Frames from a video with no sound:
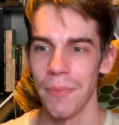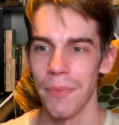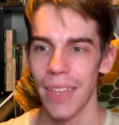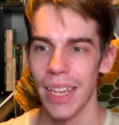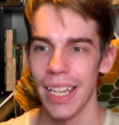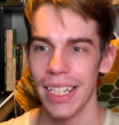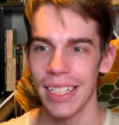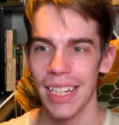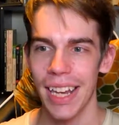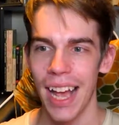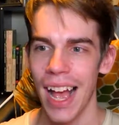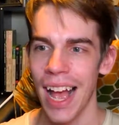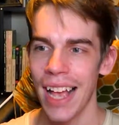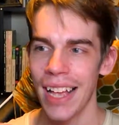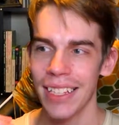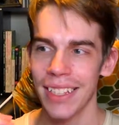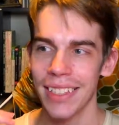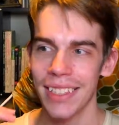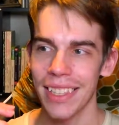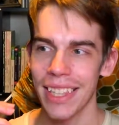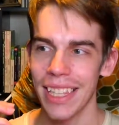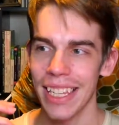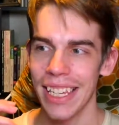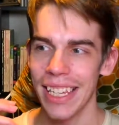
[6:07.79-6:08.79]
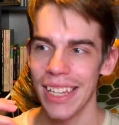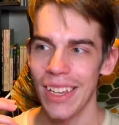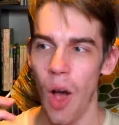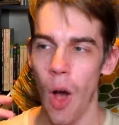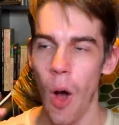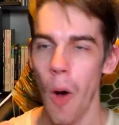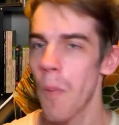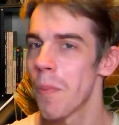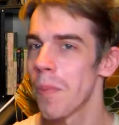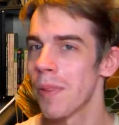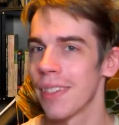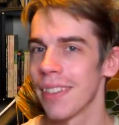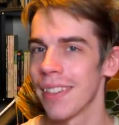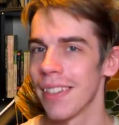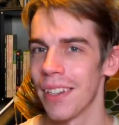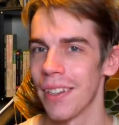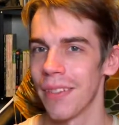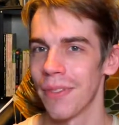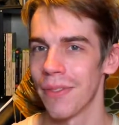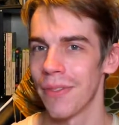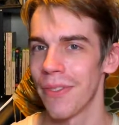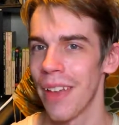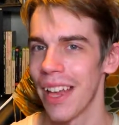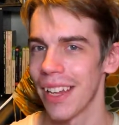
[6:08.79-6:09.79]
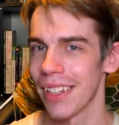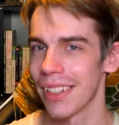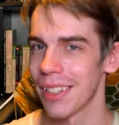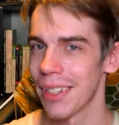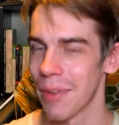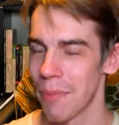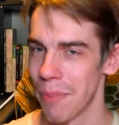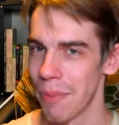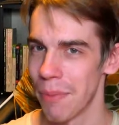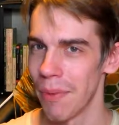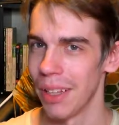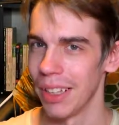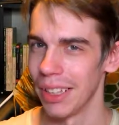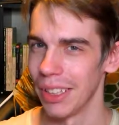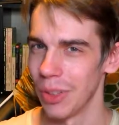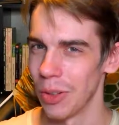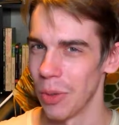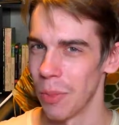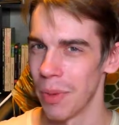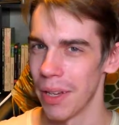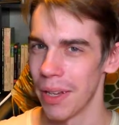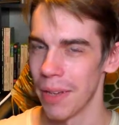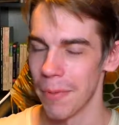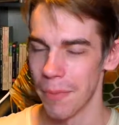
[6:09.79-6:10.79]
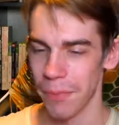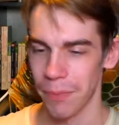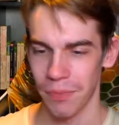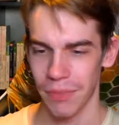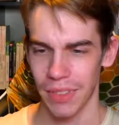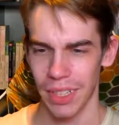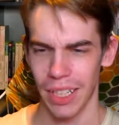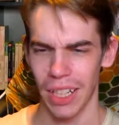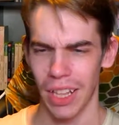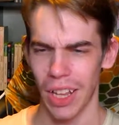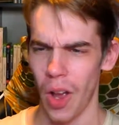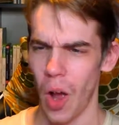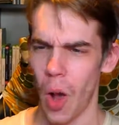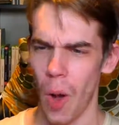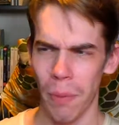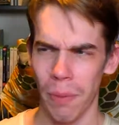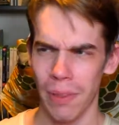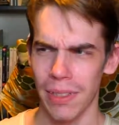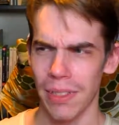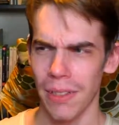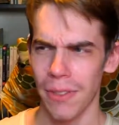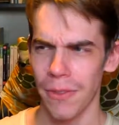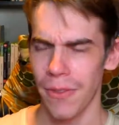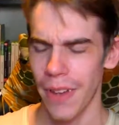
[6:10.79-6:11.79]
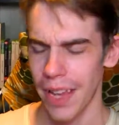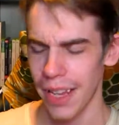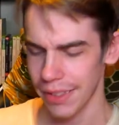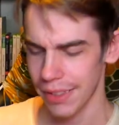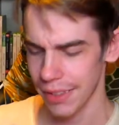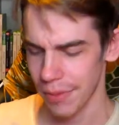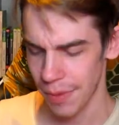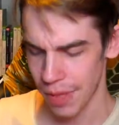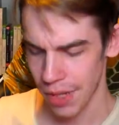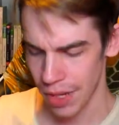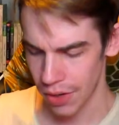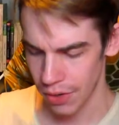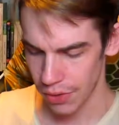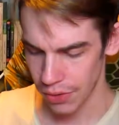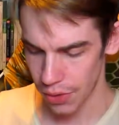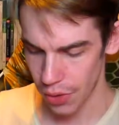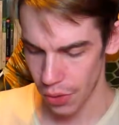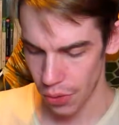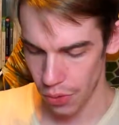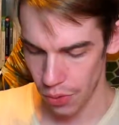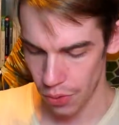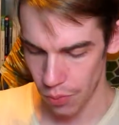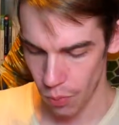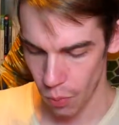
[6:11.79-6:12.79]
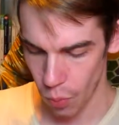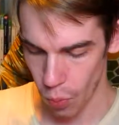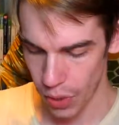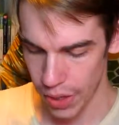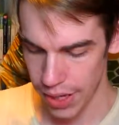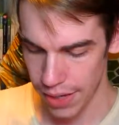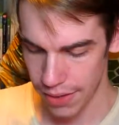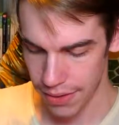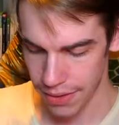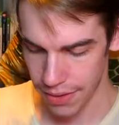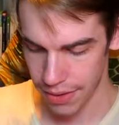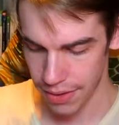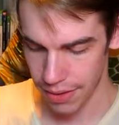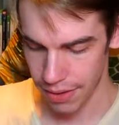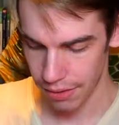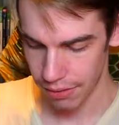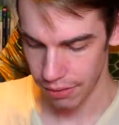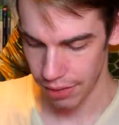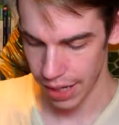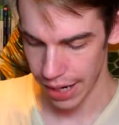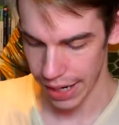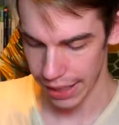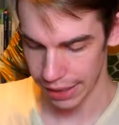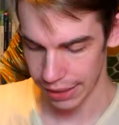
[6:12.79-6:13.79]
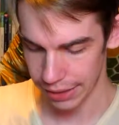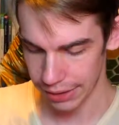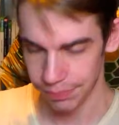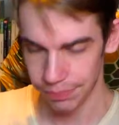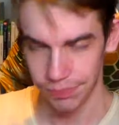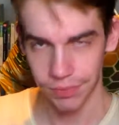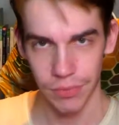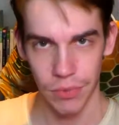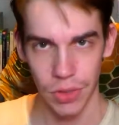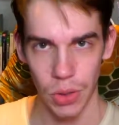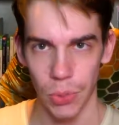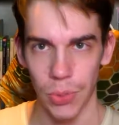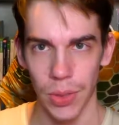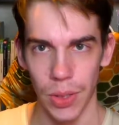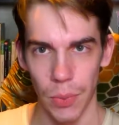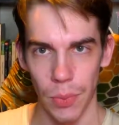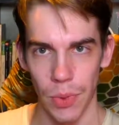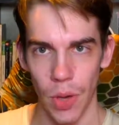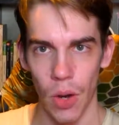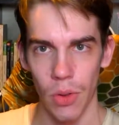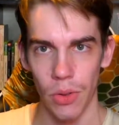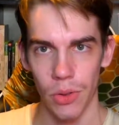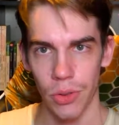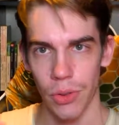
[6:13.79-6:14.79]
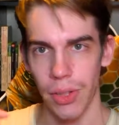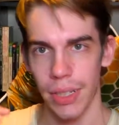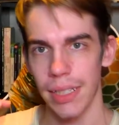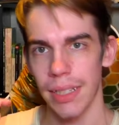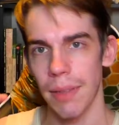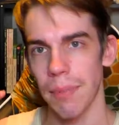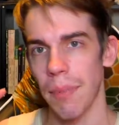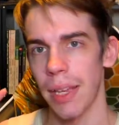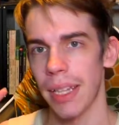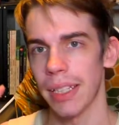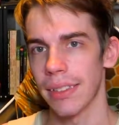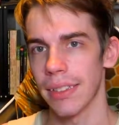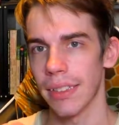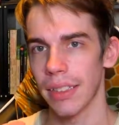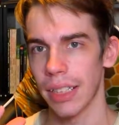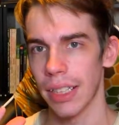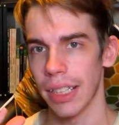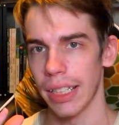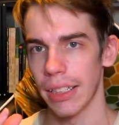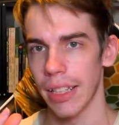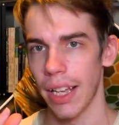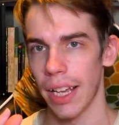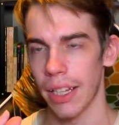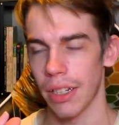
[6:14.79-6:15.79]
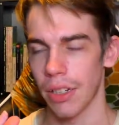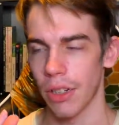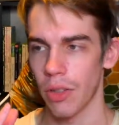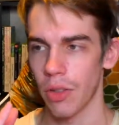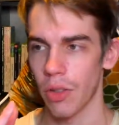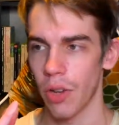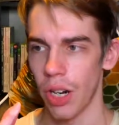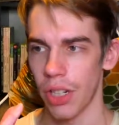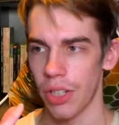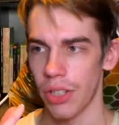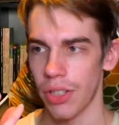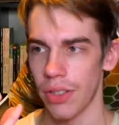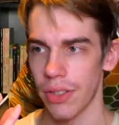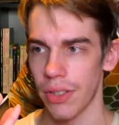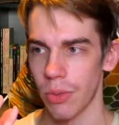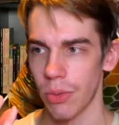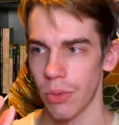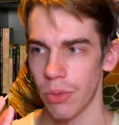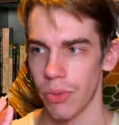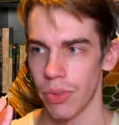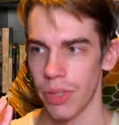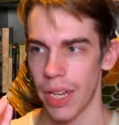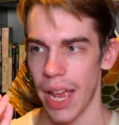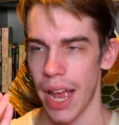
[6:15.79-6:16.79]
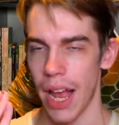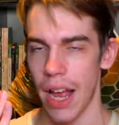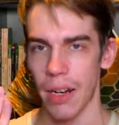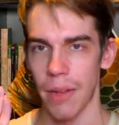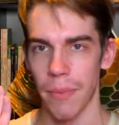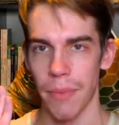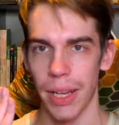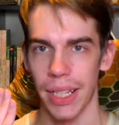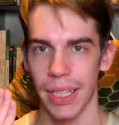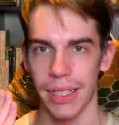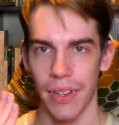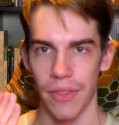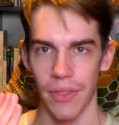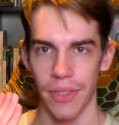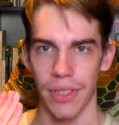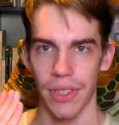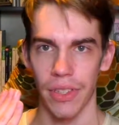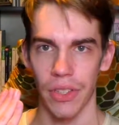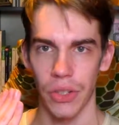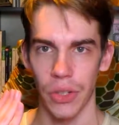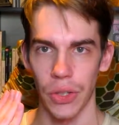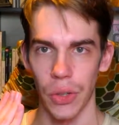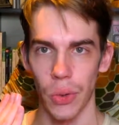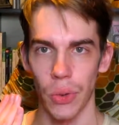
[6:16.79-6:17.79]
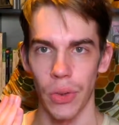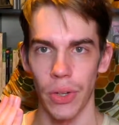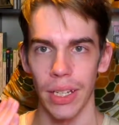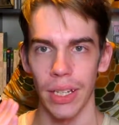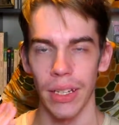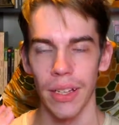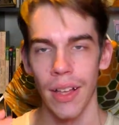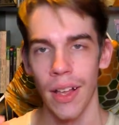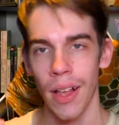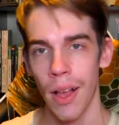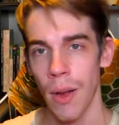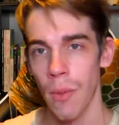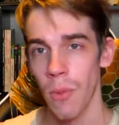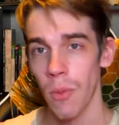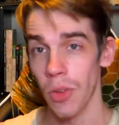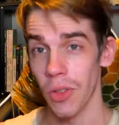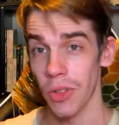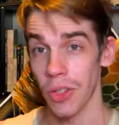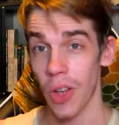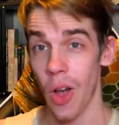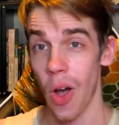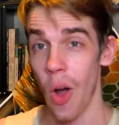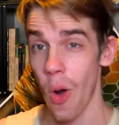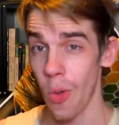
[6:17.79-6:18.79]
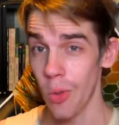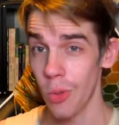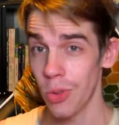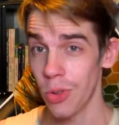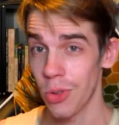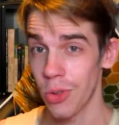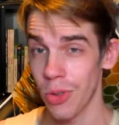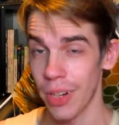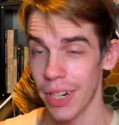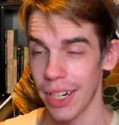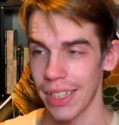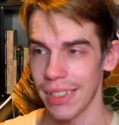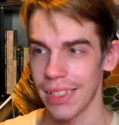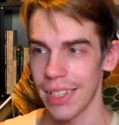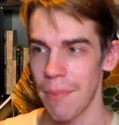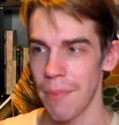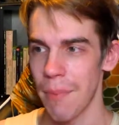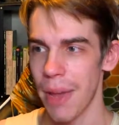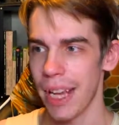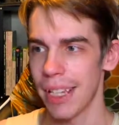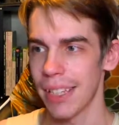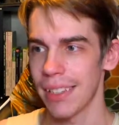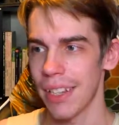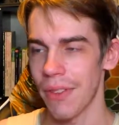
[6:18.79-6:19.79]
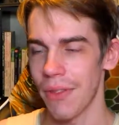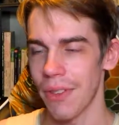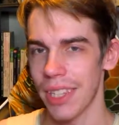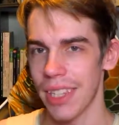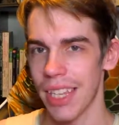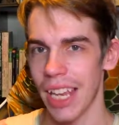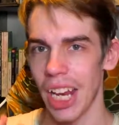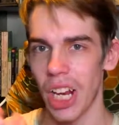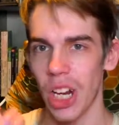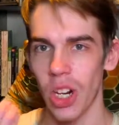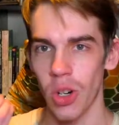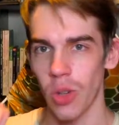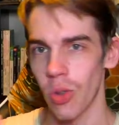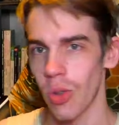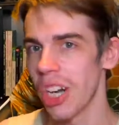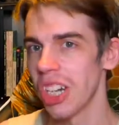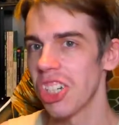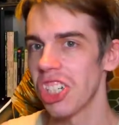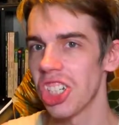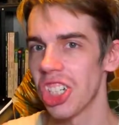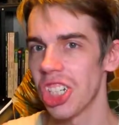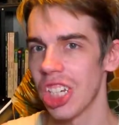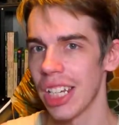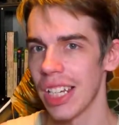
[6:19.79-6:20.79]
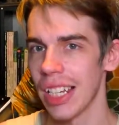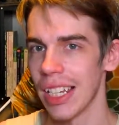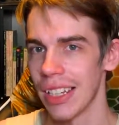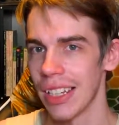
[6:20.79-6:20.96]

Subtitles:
It has the opposite effect a little bit. Opposite effect? So with like doing it with hot drinks, it basically like crushes it all down and makes everything gooey. With cold drinks, it makes everything crunchy.